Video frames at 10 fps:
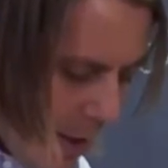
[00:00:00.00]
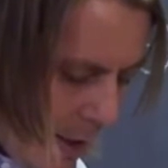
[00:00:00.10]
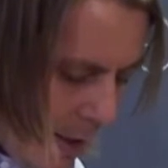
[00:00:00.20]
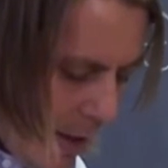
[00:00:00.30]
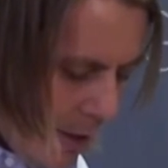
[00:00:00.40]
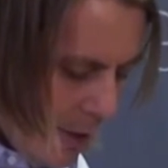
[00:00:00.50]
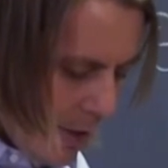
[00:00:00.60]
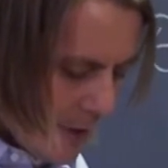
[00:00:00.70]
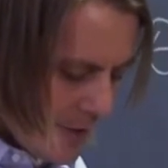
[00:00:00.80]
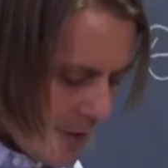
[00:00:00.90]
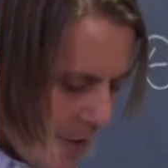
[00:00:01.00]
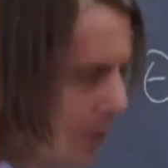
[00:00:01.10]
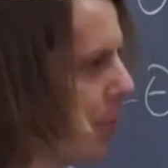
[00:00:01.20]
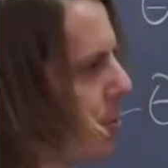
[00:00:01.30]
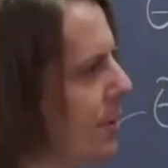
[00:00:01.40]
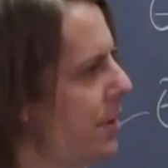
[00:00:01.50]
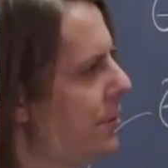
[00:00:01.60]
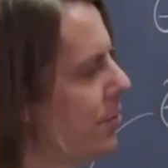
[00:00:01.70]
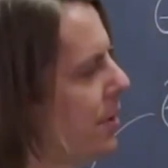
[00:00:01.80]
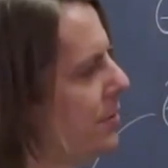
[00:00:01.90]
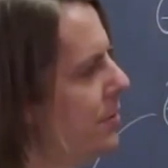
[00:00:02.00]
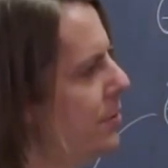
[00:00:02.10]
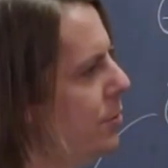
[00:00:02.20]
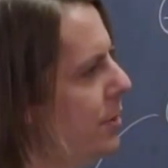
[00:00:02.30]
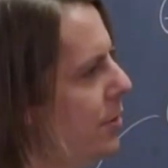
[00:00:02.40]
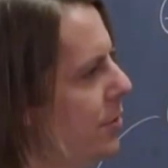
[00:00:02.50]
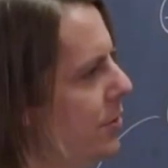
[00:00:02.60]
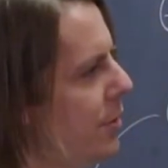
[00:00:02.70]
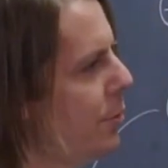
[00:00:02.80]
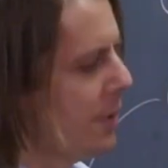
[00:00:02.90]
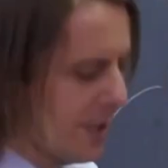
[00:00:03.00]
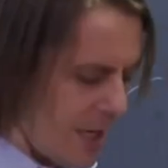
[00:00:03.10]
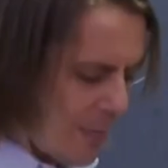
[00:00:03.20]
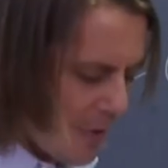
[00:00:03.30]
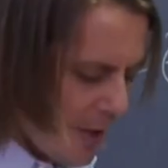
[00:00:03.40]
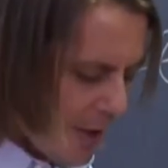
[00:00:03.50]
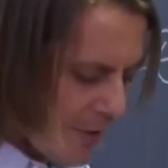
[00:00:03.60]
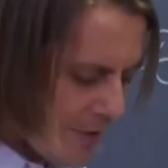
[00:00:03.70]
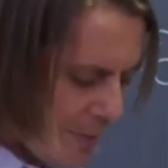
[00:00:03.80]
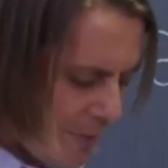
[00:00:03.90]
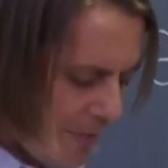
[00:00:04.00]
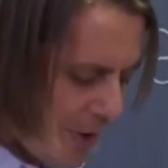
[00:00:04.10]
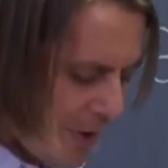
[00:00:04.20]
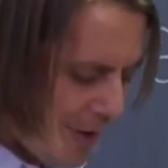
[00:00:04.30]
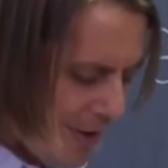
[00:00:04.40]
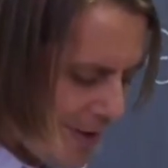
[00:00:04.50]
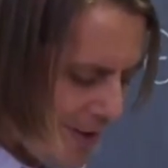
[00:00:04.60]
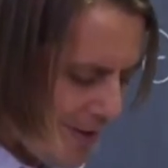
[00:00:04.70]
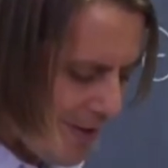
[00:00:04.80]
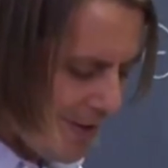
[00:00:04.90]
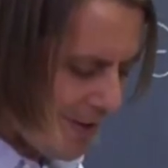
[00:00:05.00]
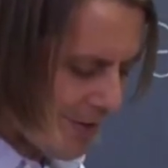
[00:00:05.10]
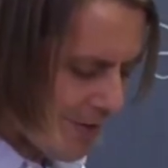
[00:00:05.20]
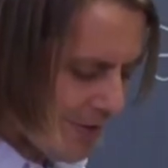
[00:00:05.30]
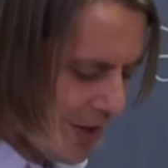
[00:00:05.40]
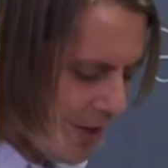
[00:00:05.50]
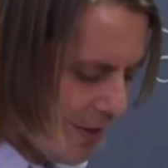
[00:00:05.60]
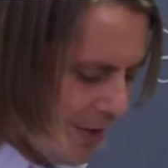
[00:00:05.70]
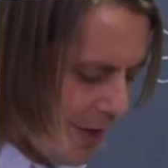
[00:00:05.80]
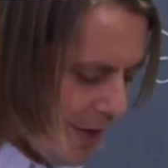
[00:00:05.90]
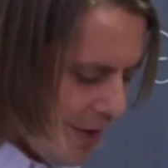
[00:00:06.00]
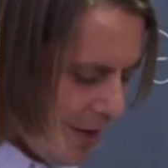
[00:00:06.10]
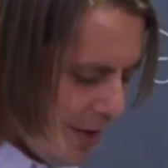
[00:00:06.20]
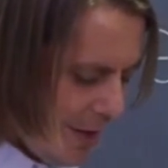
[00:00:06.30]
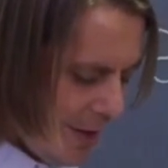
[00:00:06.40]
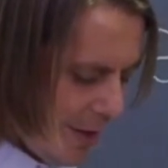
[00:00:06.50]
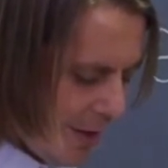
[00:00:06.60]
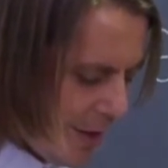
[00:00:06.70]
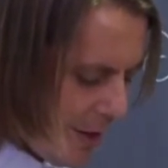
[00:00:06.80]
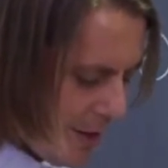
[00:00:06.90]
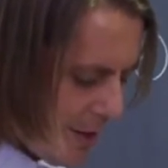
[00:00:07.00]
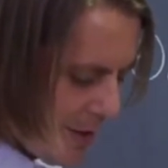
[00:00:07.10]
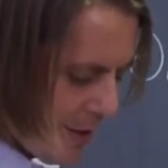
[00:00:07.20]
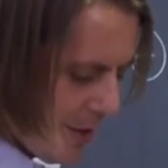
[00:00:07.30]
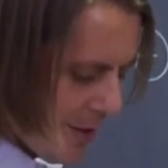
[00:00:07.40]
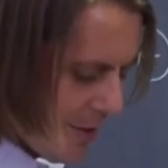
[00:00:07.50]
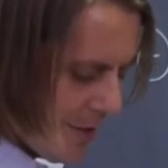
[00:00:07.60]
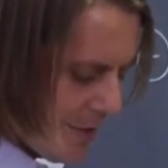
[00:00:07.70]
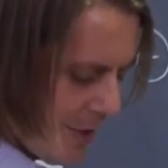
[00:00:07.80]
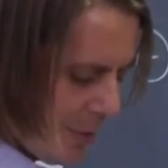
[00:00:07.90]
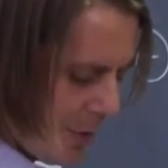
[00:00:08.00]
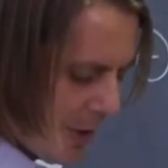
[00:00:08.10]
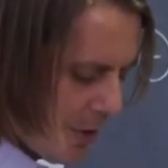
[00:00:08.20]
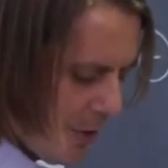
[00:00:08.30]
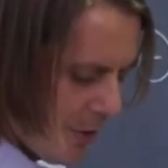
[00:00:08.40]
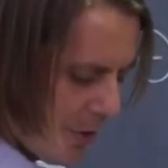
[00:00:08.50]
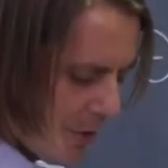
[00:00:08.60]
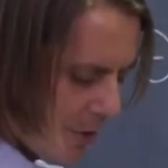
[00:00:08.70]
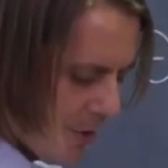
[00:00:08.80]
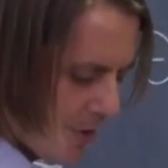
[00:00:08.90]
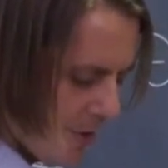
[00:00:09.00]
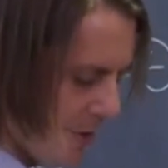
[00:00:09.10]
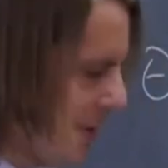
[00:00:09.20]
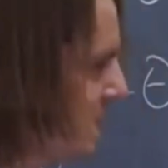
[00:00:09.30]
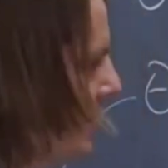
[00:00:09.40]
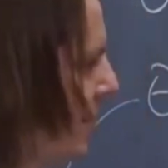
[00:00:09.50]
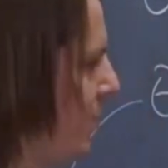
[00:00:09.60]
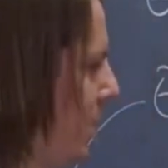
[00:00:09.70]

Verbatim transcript: And now let's see, what are we trying to do here? So now we want to keep simplifying things down. And let's see, we want to get all the R's and that stuff.